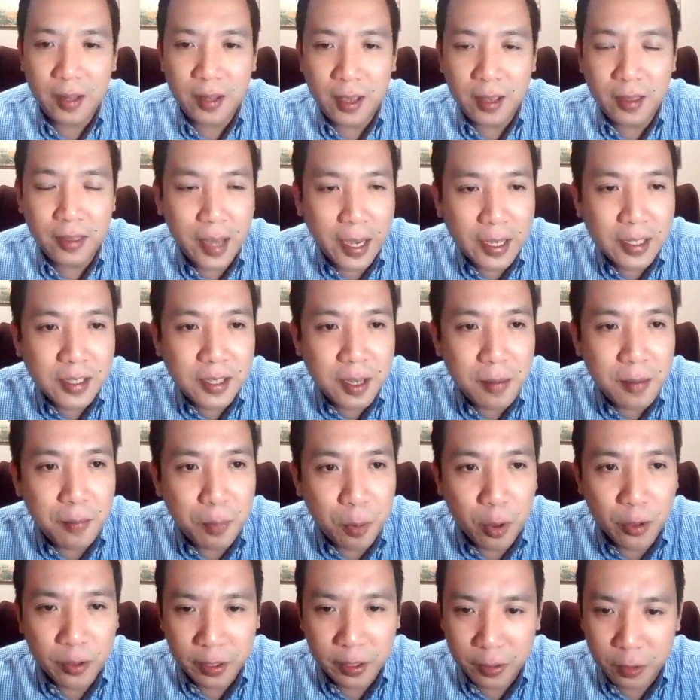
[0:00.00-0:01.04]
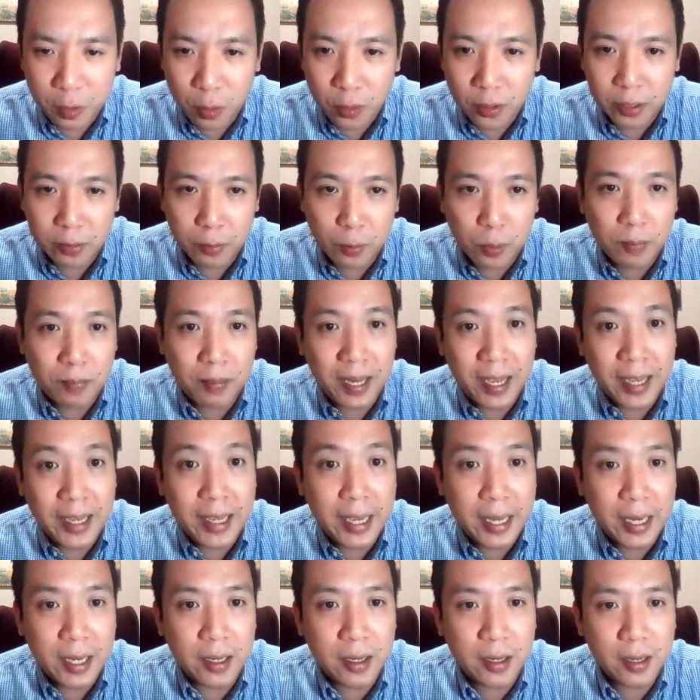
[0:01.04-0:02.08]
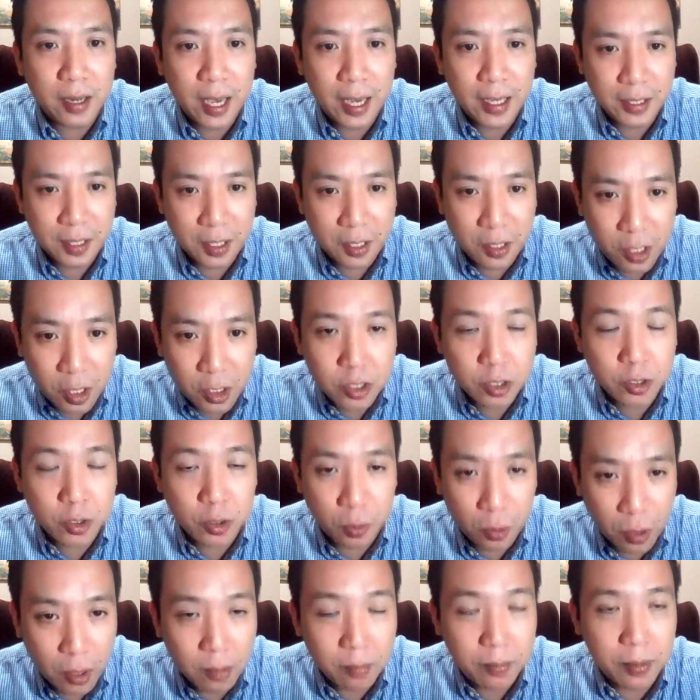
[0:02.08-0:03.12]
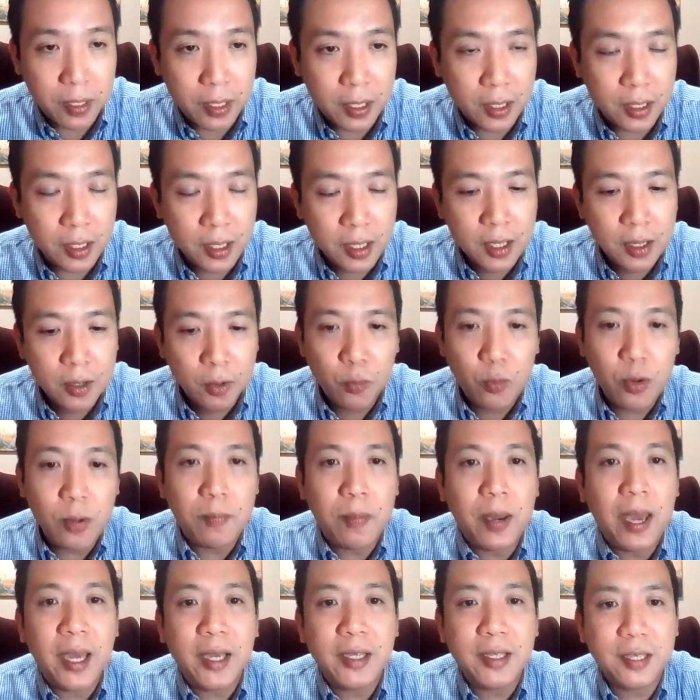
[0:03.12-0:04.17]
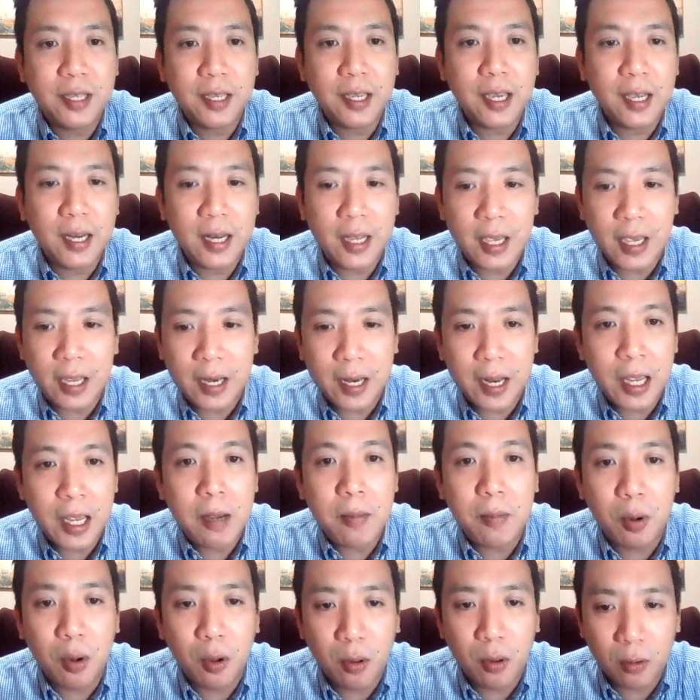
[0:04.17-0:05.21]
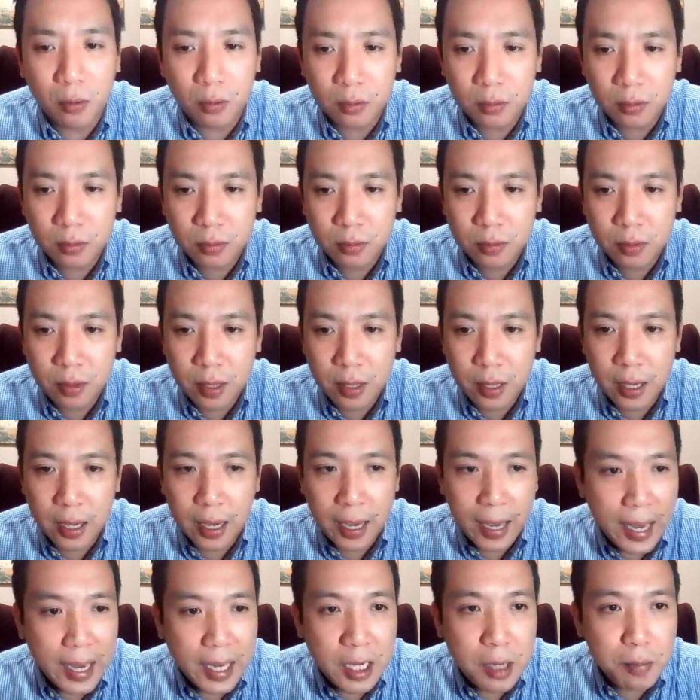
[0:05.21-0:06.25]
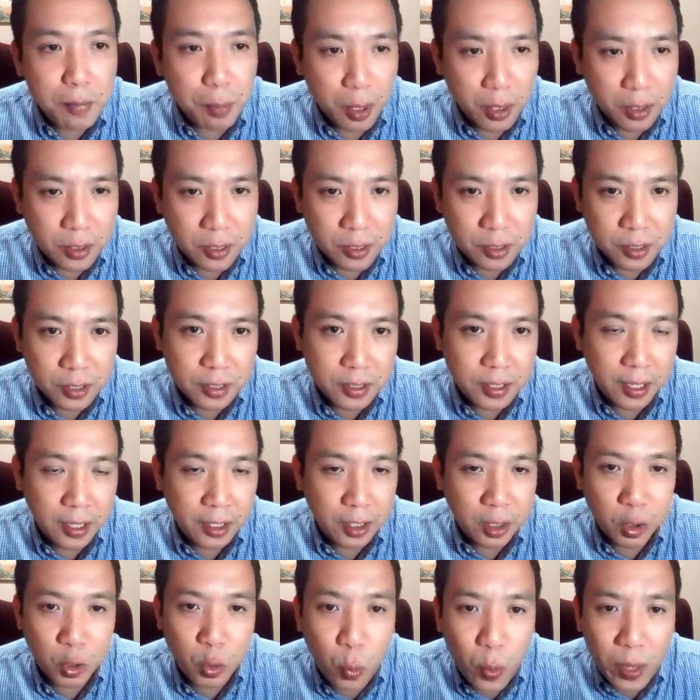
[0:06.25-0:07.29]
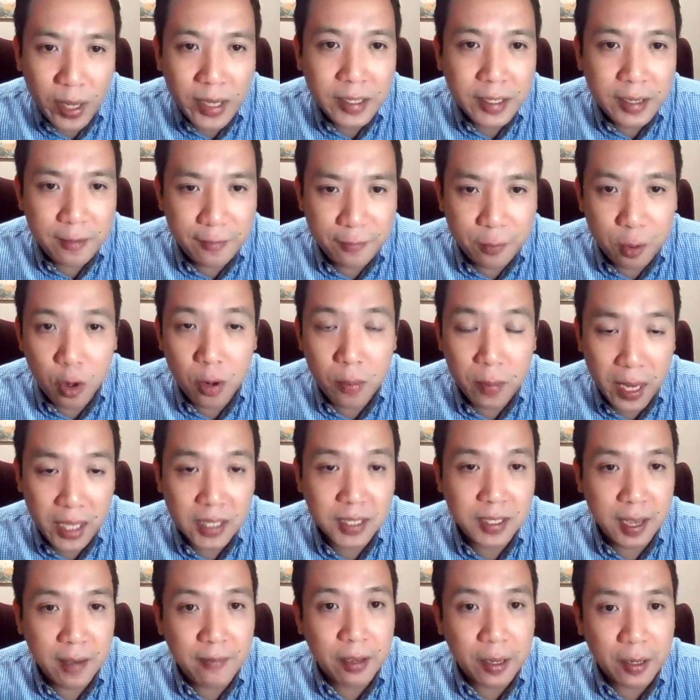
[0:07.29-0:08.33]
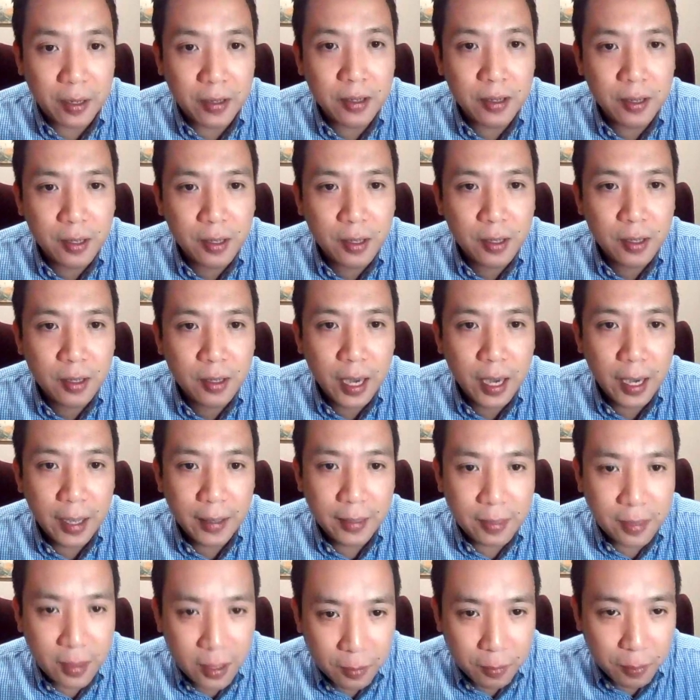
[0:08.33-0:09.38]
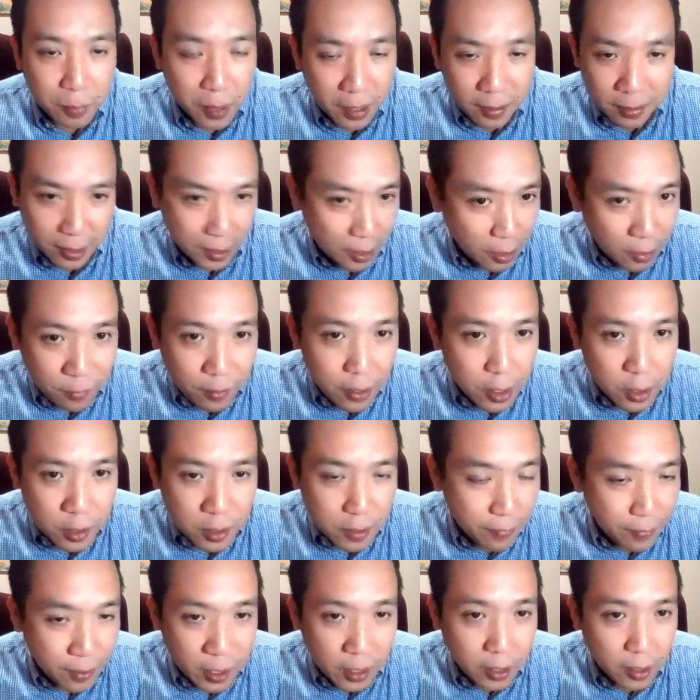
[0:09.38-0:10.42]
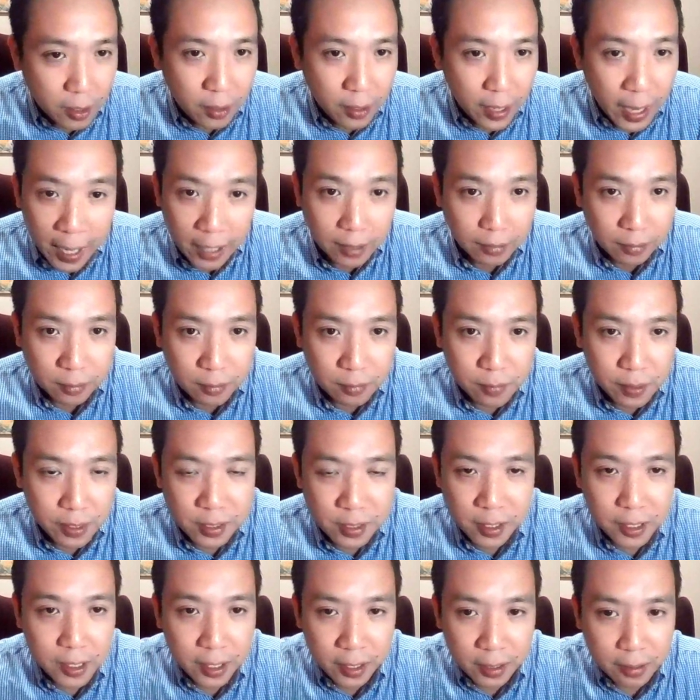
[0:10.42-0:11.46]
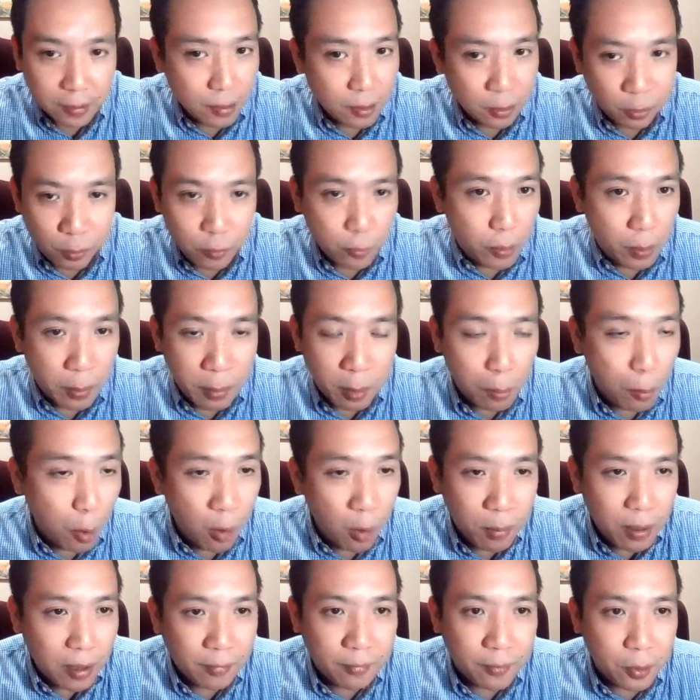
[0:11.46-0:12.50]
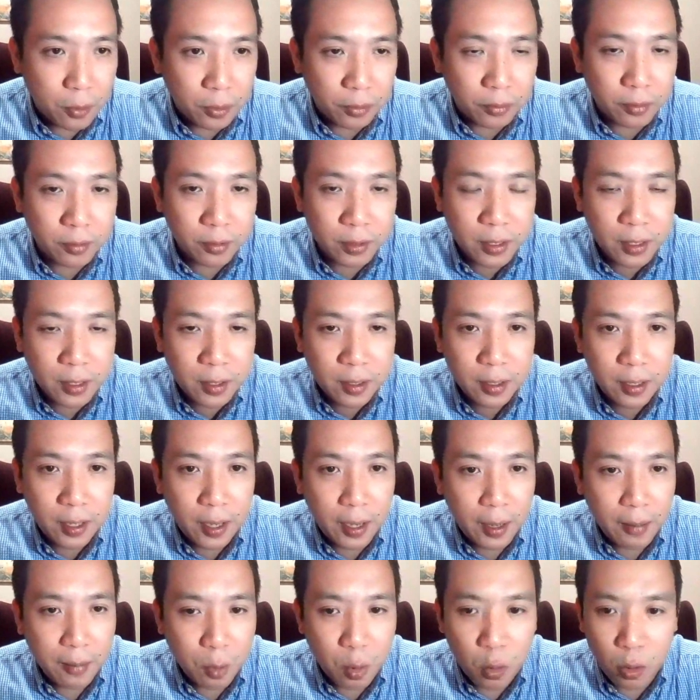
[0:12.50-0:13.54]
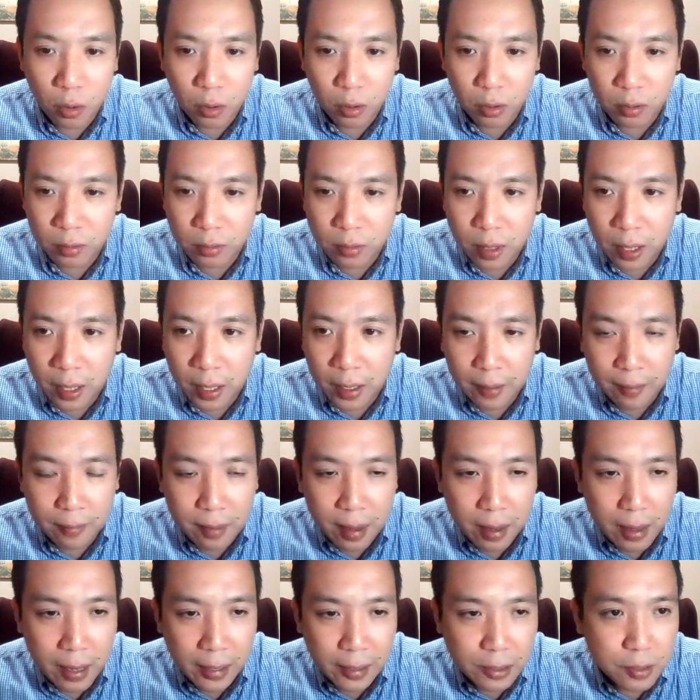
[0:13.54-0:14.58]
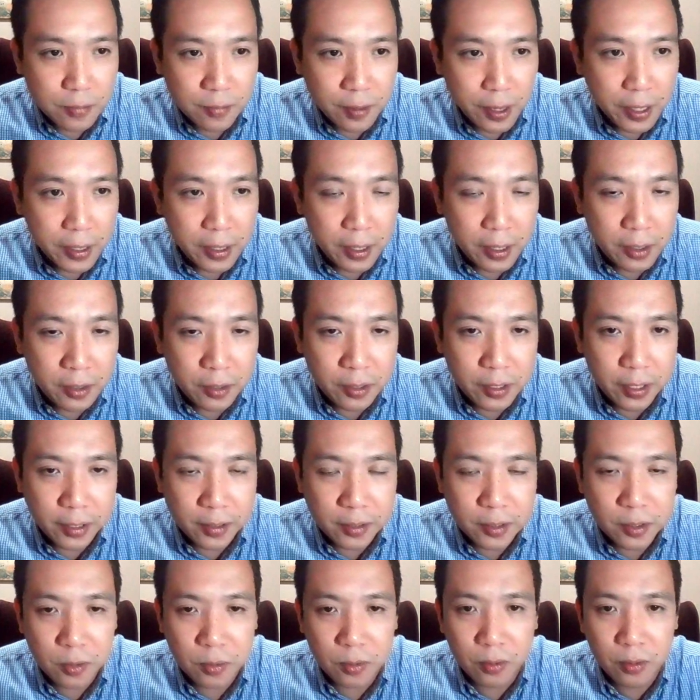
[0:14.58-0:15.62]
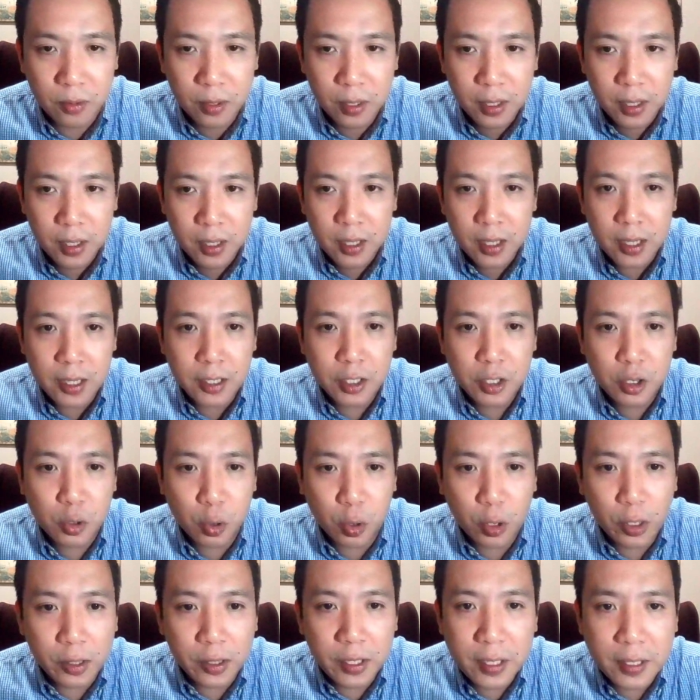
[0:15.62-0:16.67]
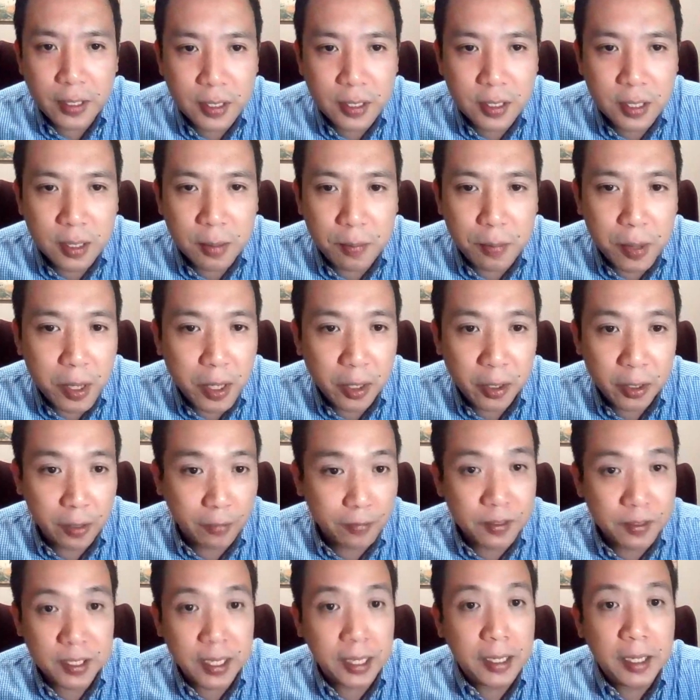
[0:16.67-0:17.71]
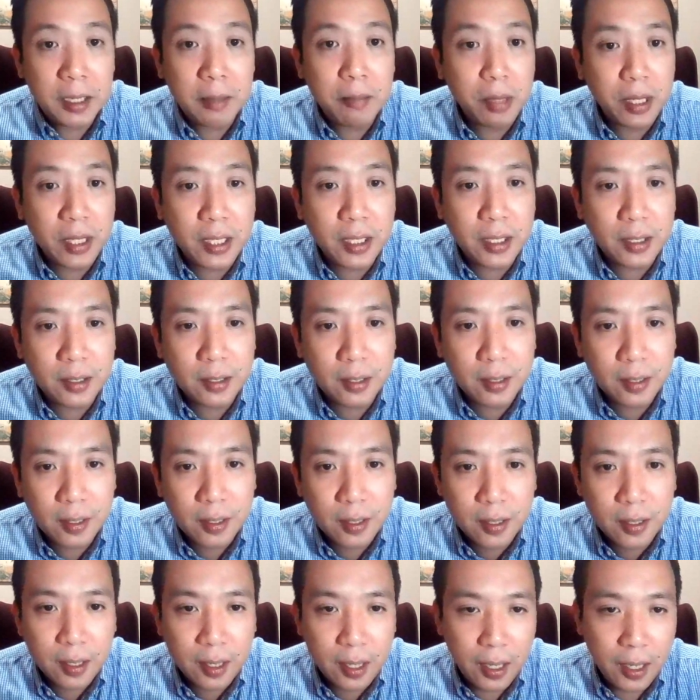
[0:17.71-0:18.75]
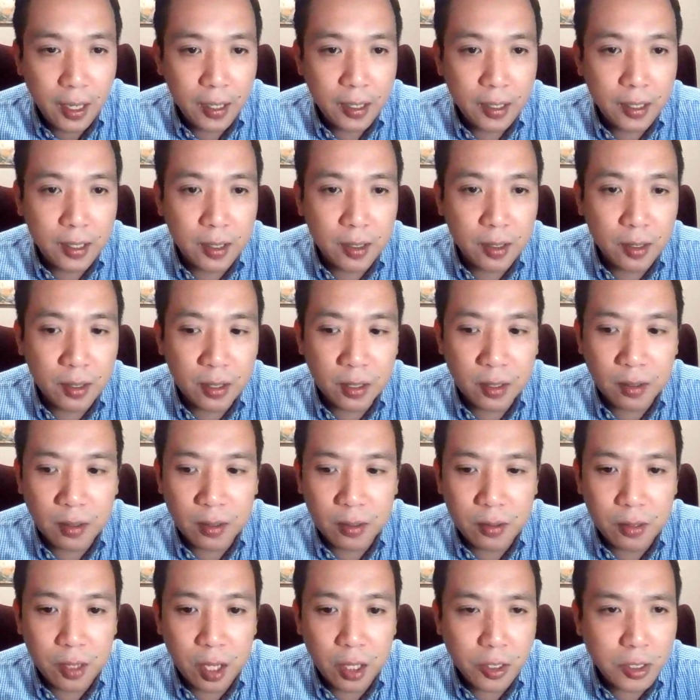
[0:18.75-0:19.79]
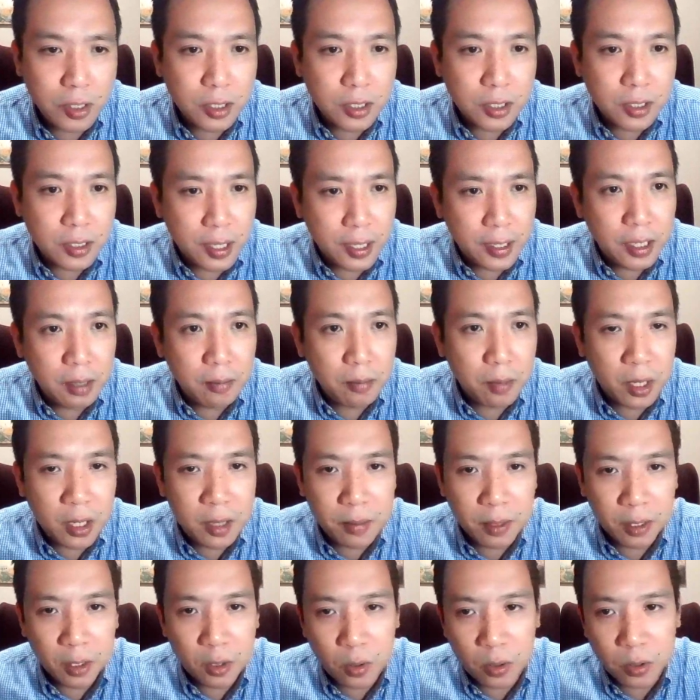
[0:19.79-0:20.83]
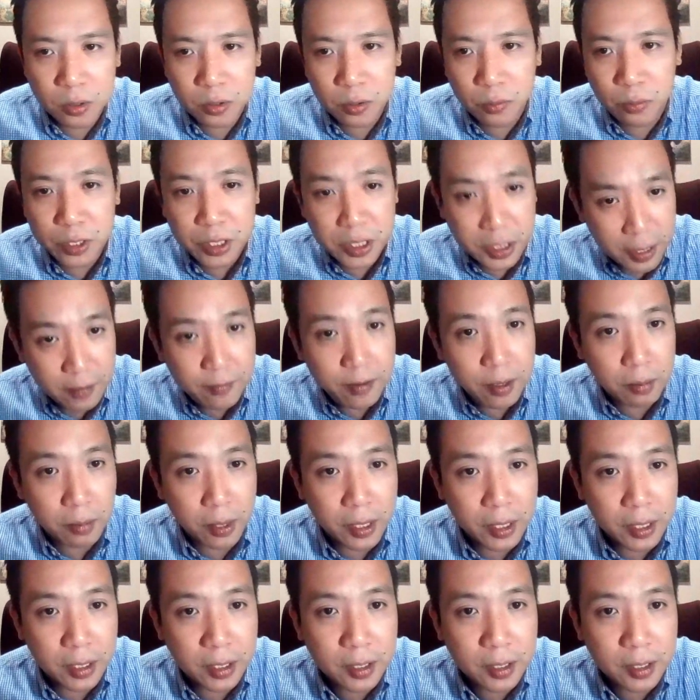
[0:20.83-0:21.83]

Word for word: And and that's the important role that we play in as yeah. a digital company. We basically enable uh, any person to send 24 by 7 at the at the convenience of their hand, basically in, through a mobile phone um, or uh, access via the internet. So it shortens the period of sending money and not just sending money, but also receiving money.